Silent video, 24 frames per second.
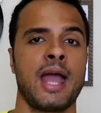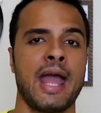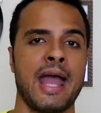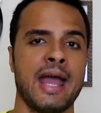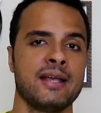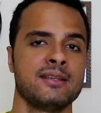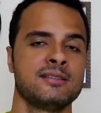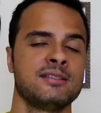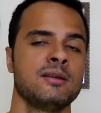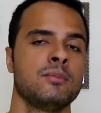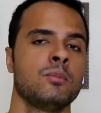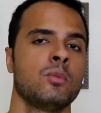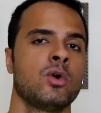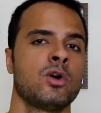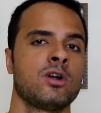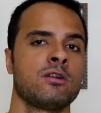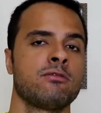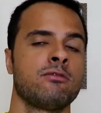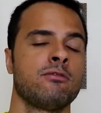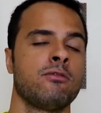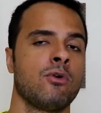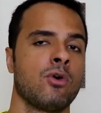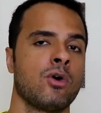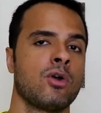as a more
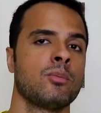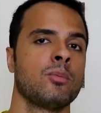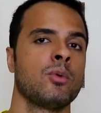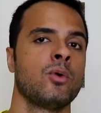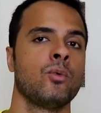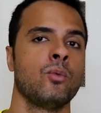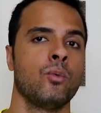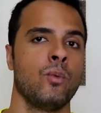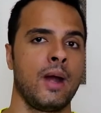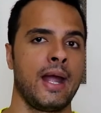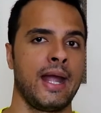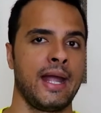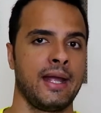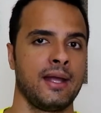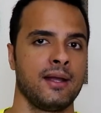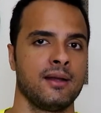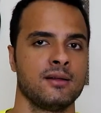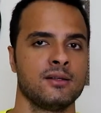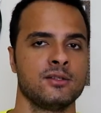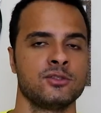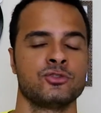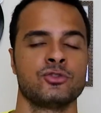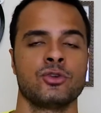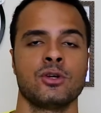formal way
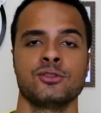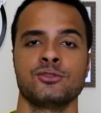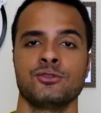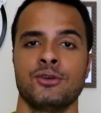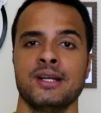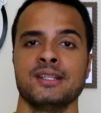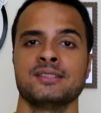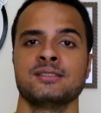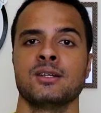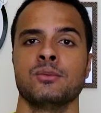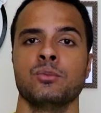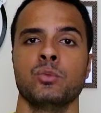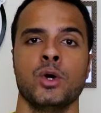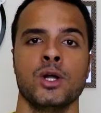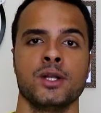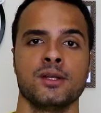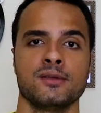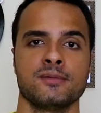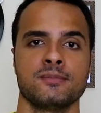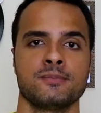to address someone.